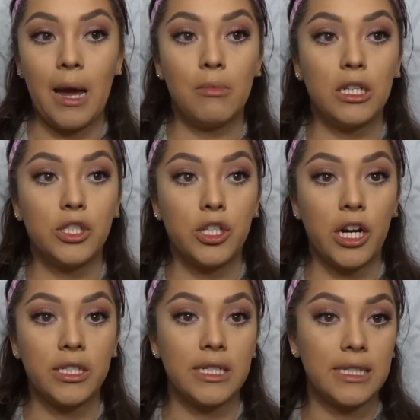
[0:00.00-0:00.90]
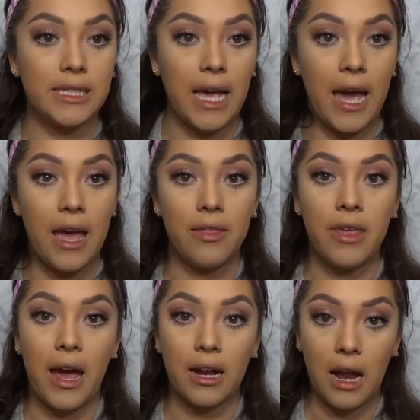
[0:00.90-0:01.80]
I'm going to start to set
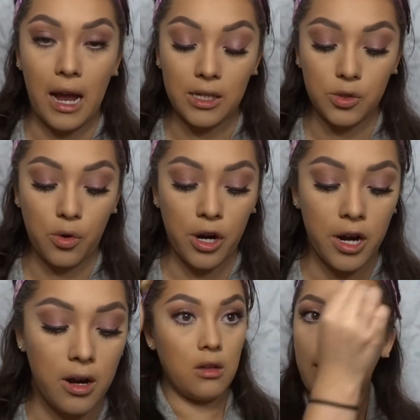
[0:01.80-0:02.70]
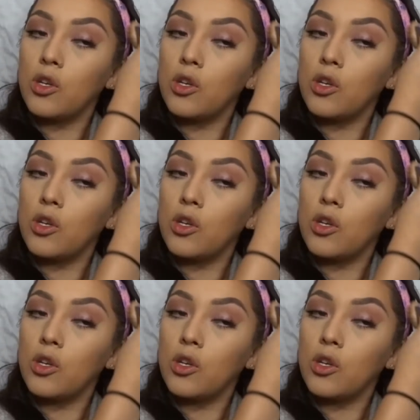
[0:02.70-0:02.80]
that contour.